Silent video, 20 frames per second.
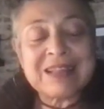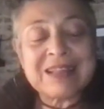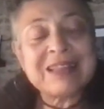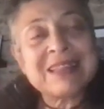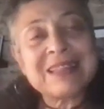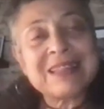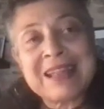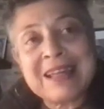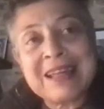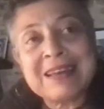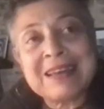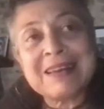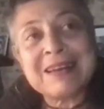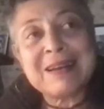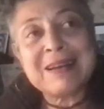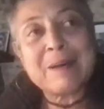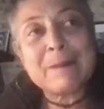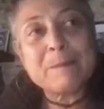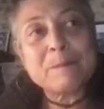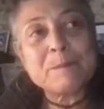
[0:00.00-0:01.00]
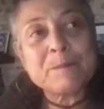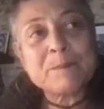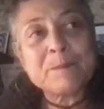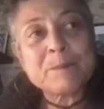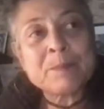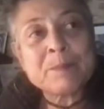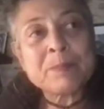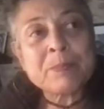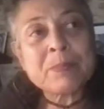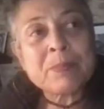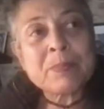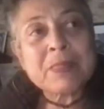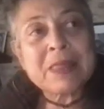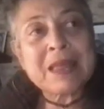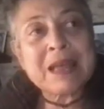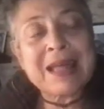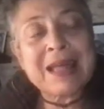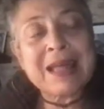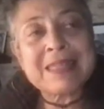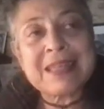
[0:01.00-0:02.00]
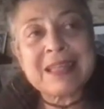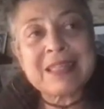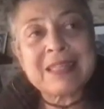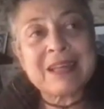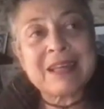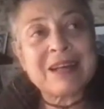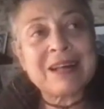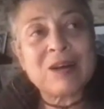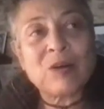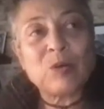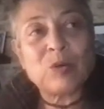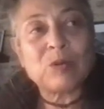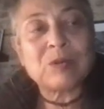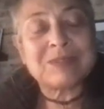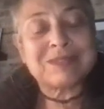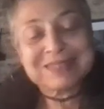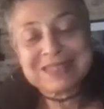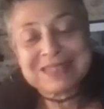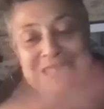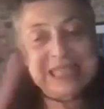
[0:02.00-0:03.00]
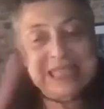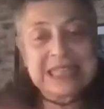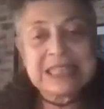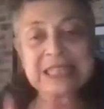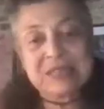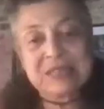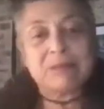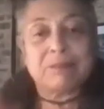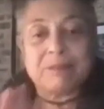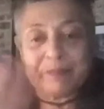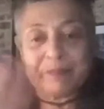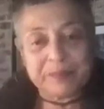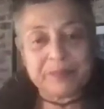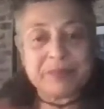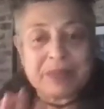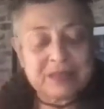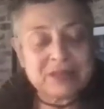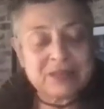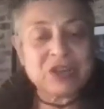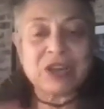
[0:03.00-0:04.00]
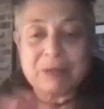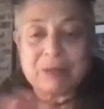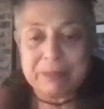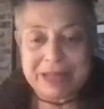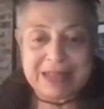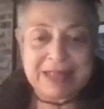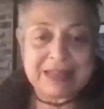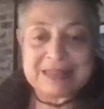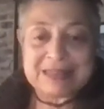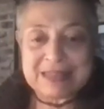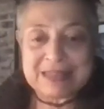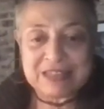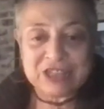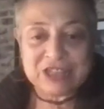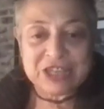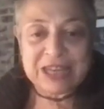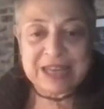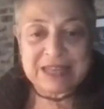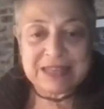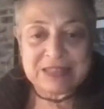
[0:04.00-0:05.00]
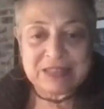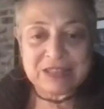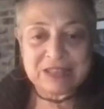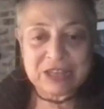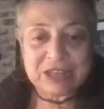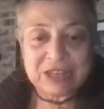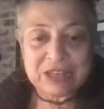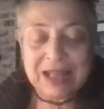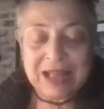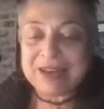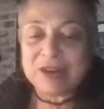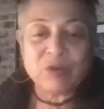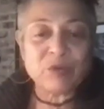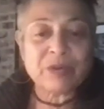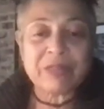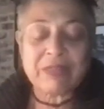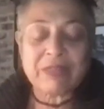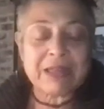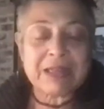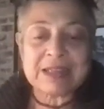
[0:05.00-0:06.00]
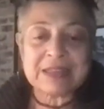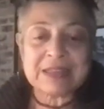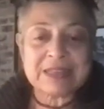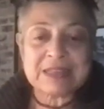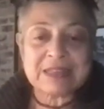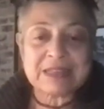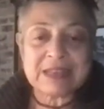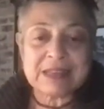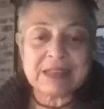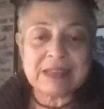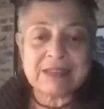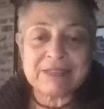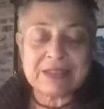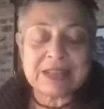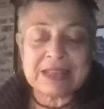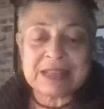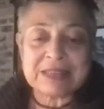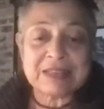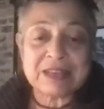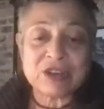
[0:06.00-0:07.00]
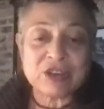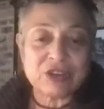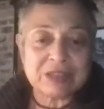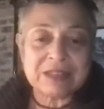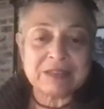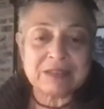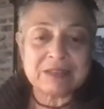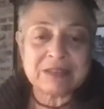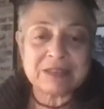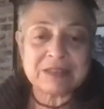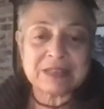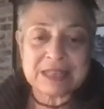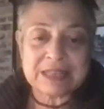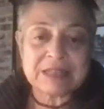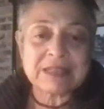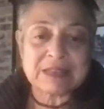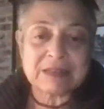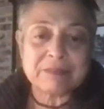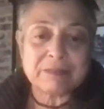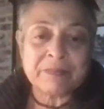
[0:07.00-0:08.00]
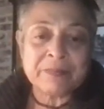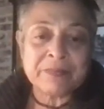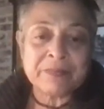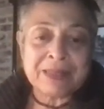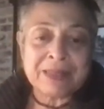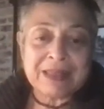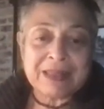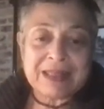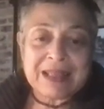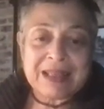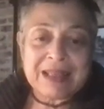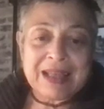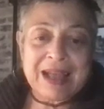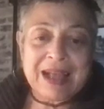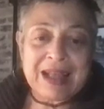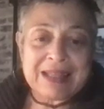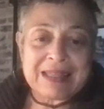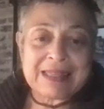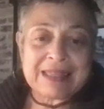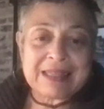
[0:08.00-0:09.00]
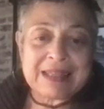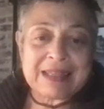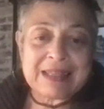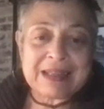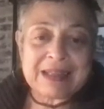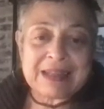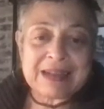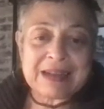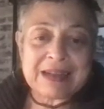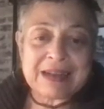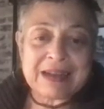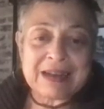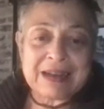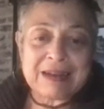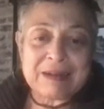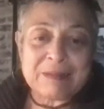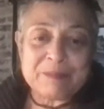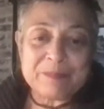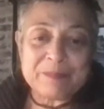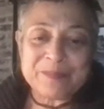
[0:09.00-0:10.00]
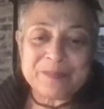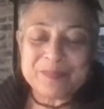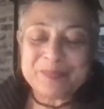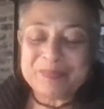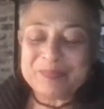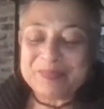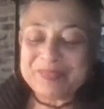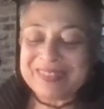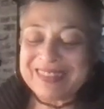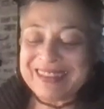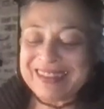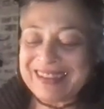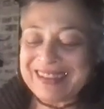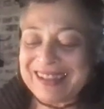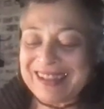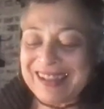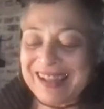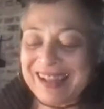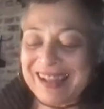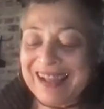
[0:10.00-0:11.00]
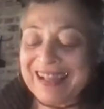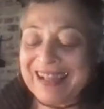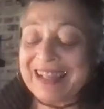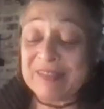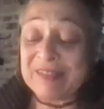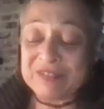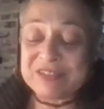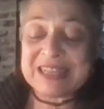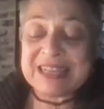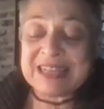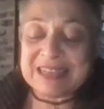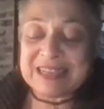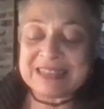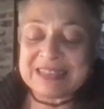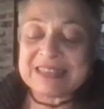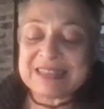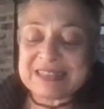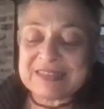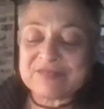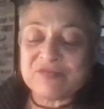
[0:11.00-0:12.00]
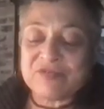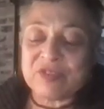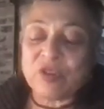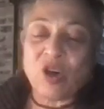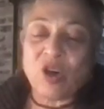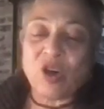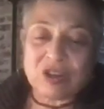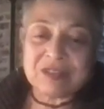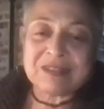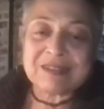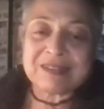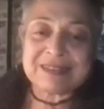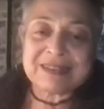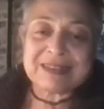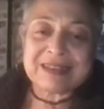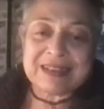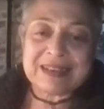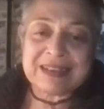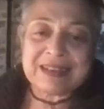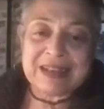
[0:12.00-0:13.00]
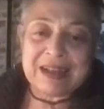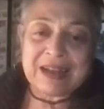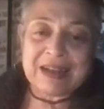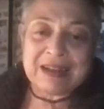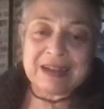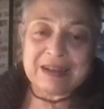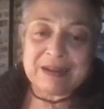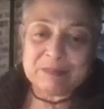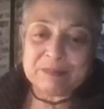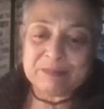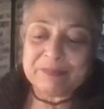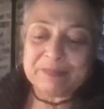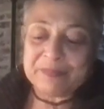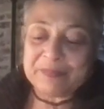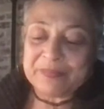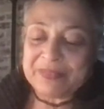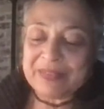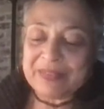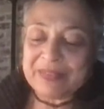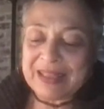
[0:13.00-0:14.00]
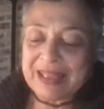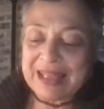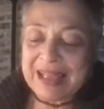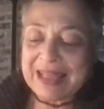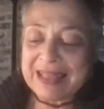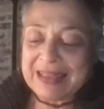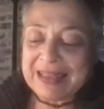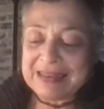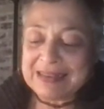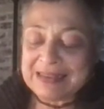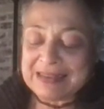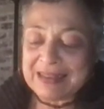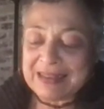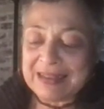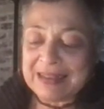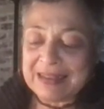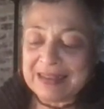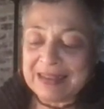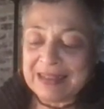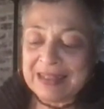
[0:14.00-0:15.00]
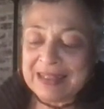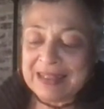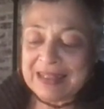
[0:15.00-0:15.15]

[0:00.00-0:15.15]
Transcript: then I think the whole system is going to begin to change. I don't think assisted living is a good system. I think I have seen its flaws, and I